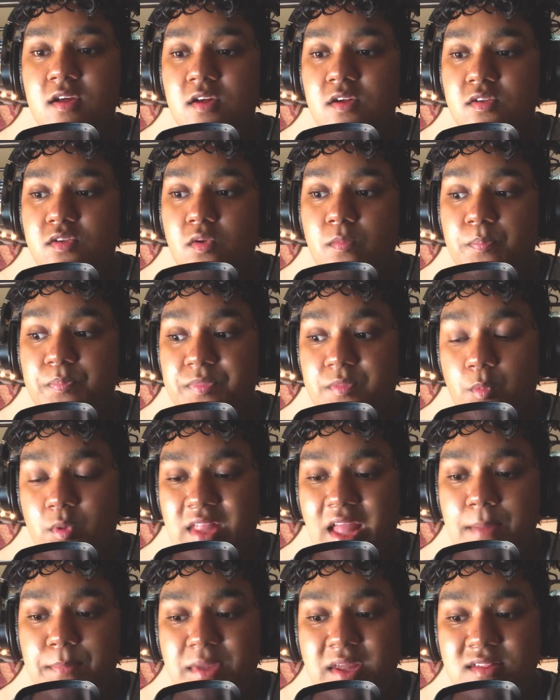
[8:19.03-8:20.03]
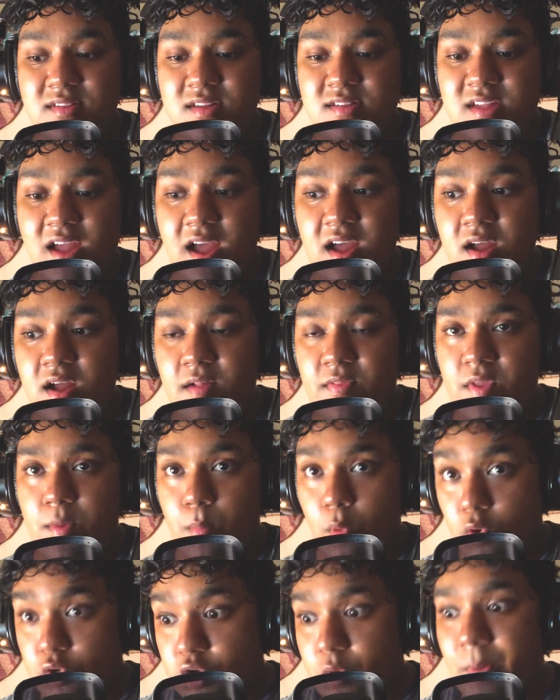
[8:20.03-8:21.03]
So what that means is that the
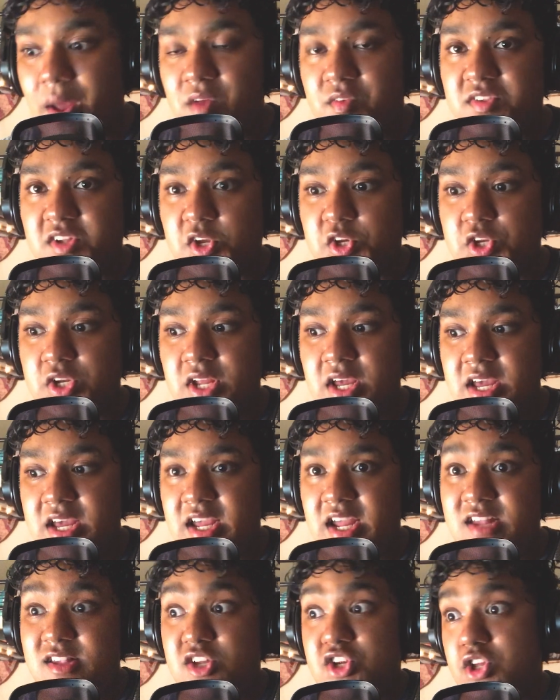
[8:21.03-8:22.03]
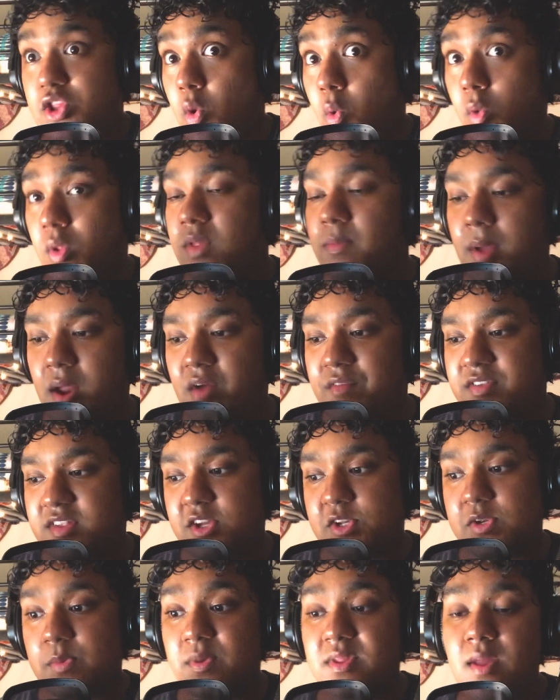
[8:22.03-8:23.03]
emotional manifestation isn't just the only
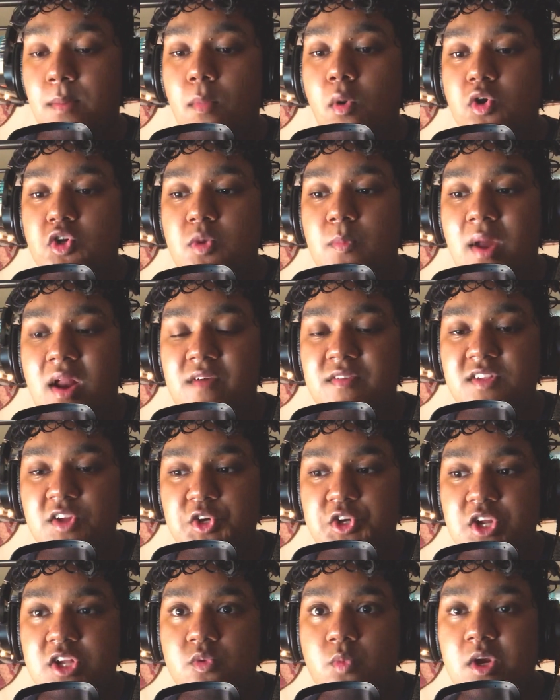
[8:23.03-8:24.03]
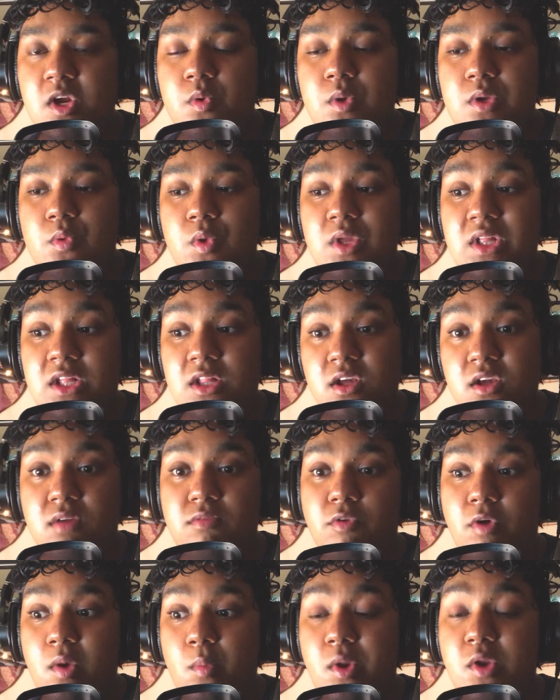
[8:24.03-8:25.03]
manifestation, but the emotional manifestation is what you're really looking
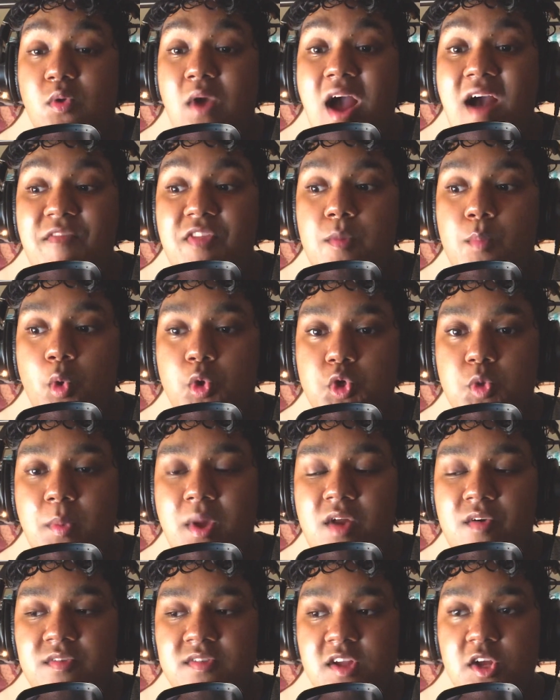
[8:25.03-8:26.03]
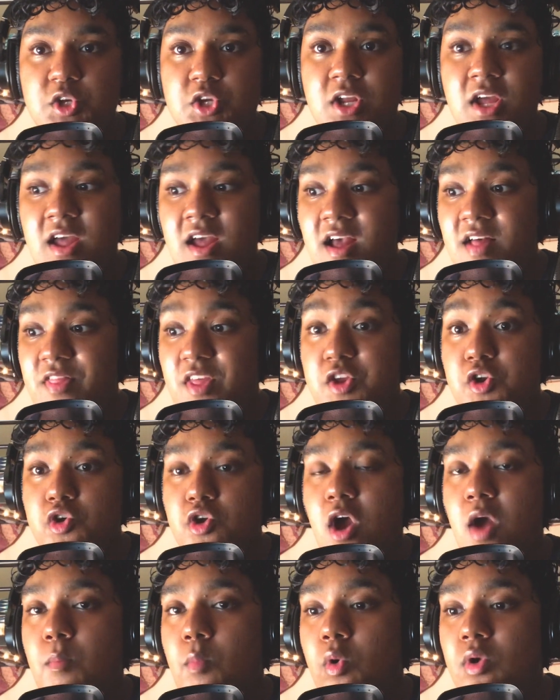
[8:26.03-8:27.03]
for. And when you have the emotional manifestation, then you're
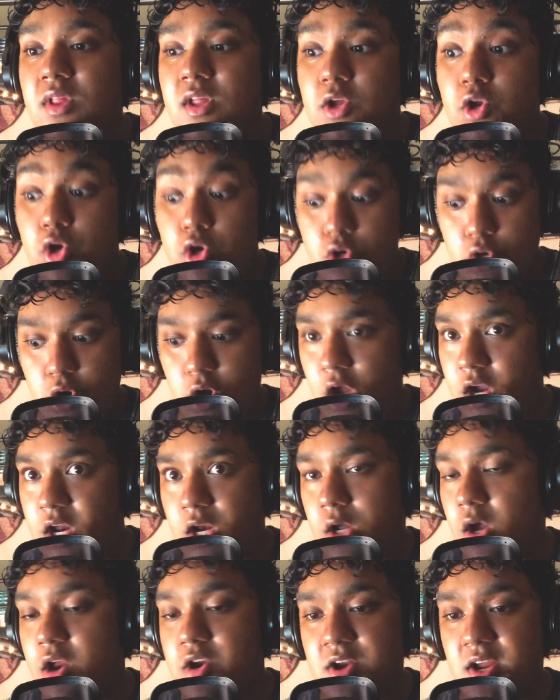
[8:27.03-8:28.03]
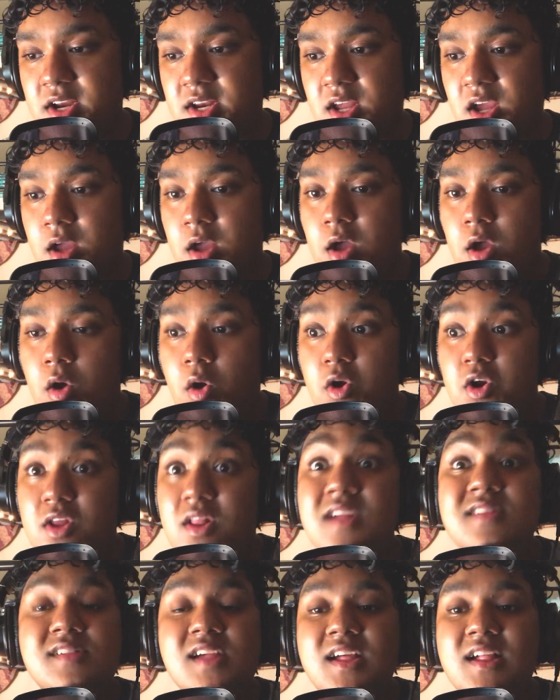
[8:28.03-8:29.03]
not going to contradict it, or you're
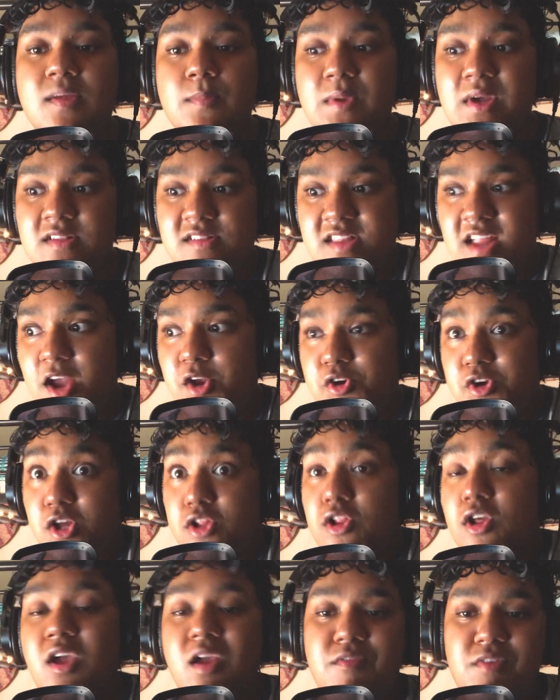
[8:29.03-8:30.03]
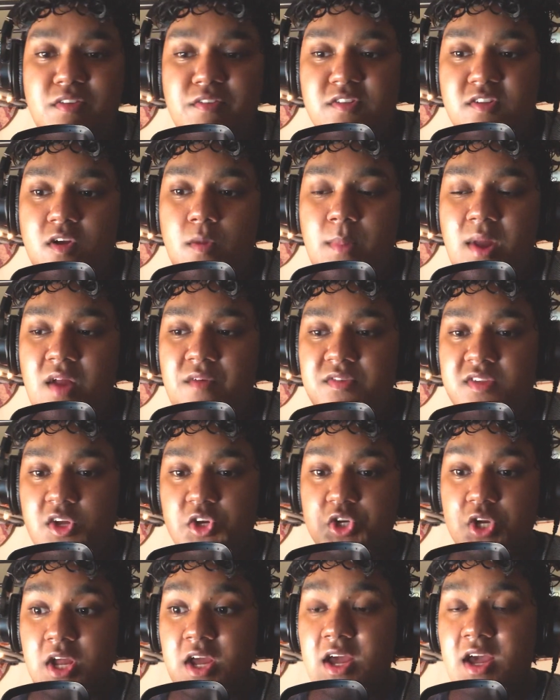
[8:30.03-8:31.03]
less likely, because now you're not looking for the physical
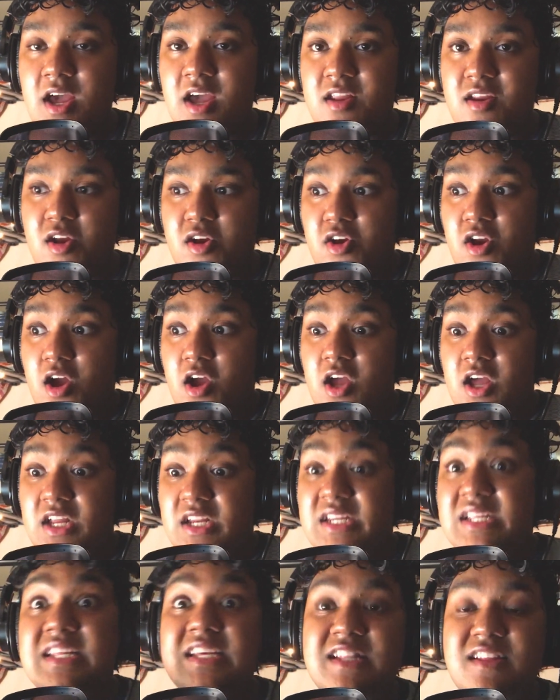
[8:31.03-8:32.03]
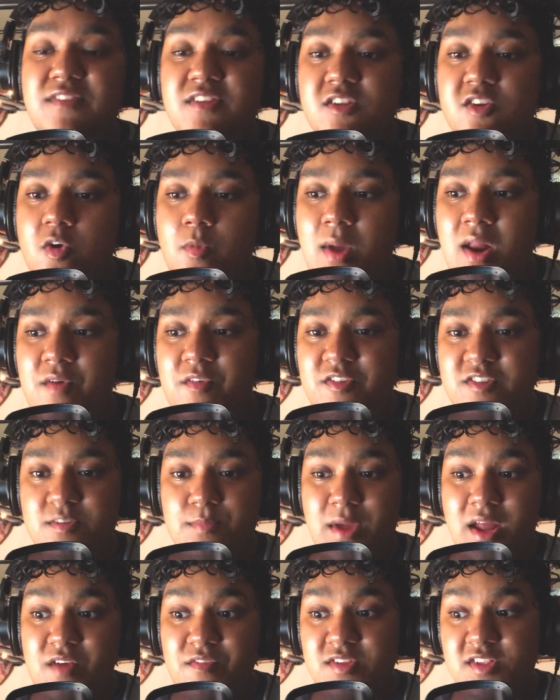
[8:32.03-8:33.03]
manifestation. Now you're not needing the physical
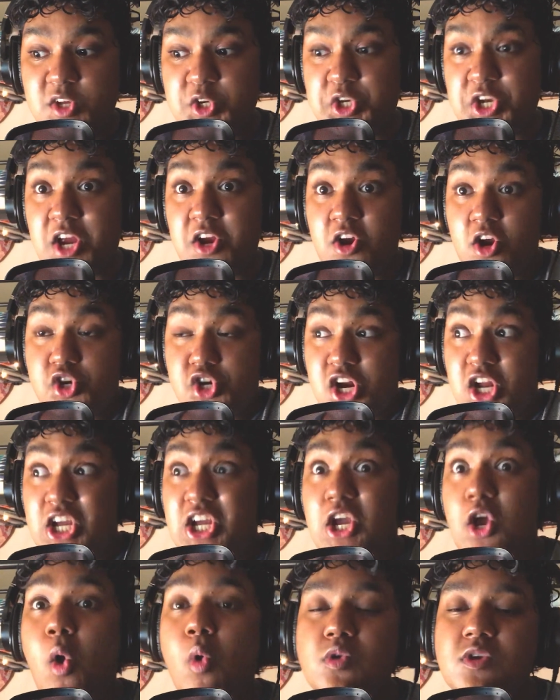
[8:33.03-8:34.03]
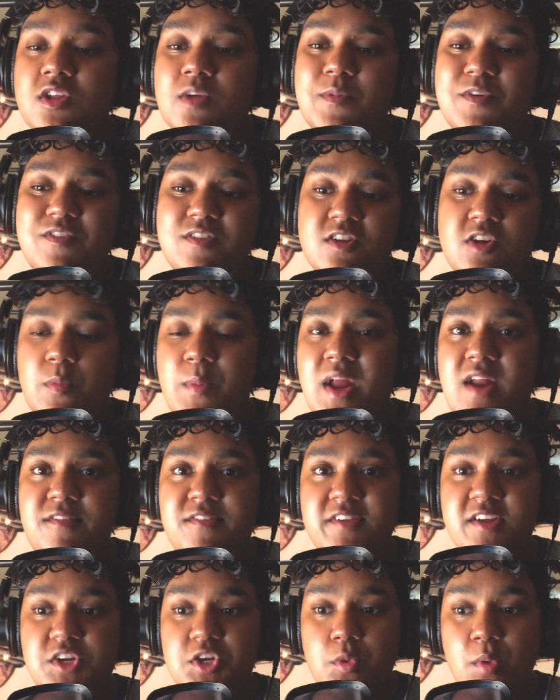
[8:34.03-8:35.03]
manifestation. Now you're not trying to go to the physical
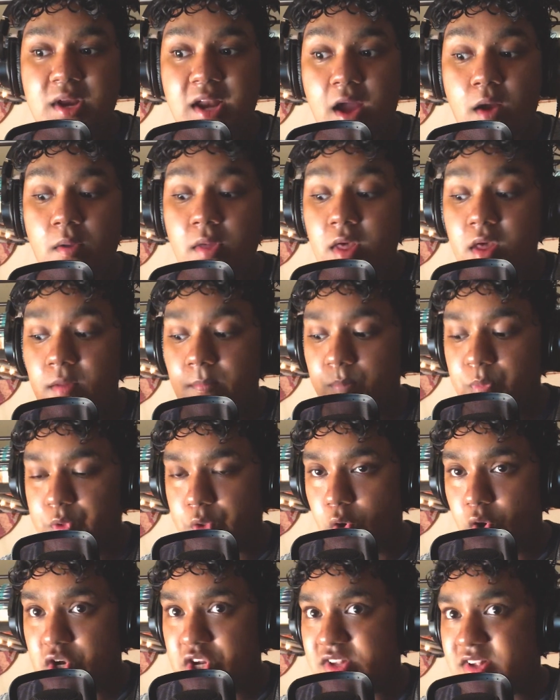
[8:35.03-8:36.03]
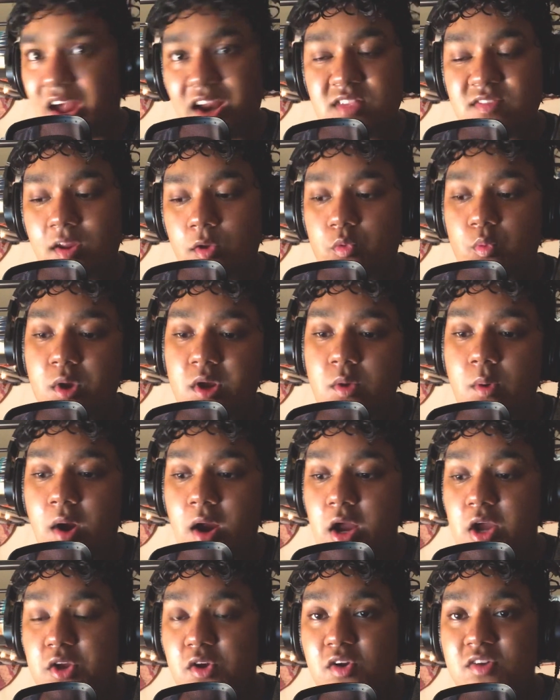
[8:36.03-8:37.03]
manifestation right now. You're just satisfied with where you
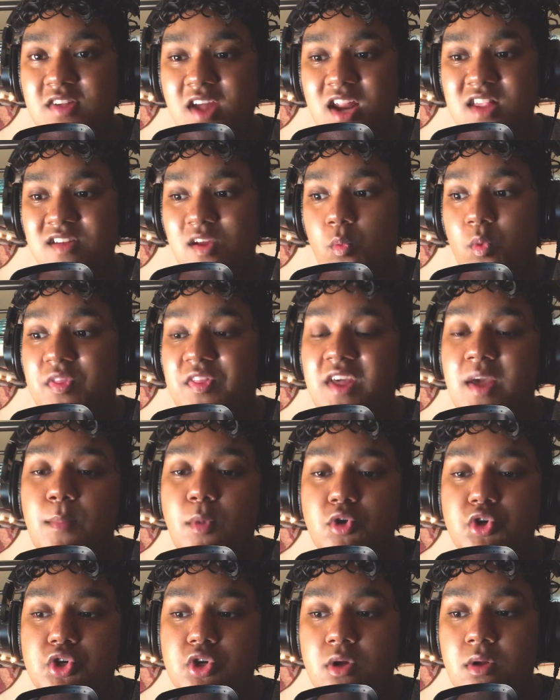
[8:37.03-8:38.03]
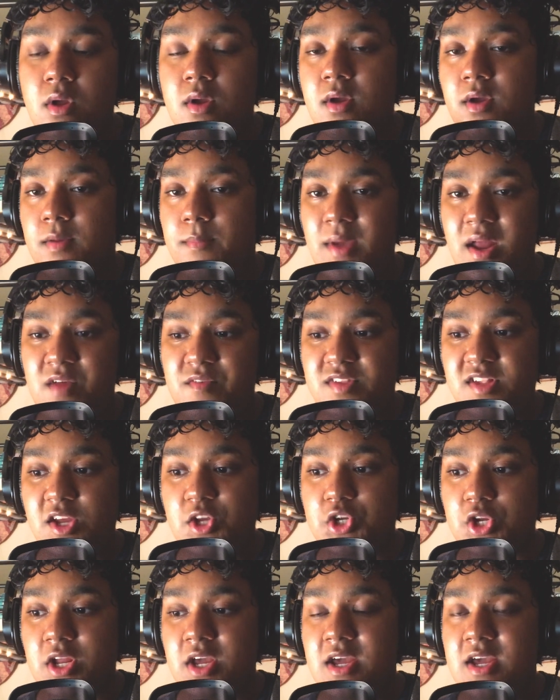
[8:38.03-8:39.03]
are. You're satisfied with the emotional
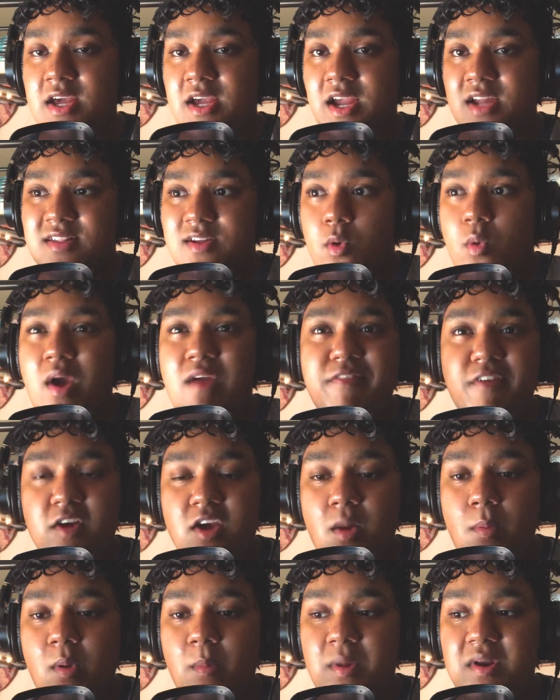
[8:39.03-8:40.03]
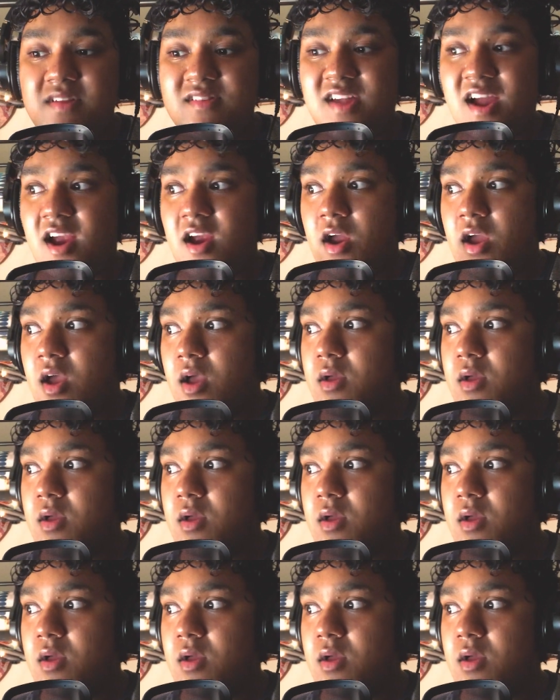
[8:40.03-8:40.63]
manifestation. It's like, well, I feel good about my desire.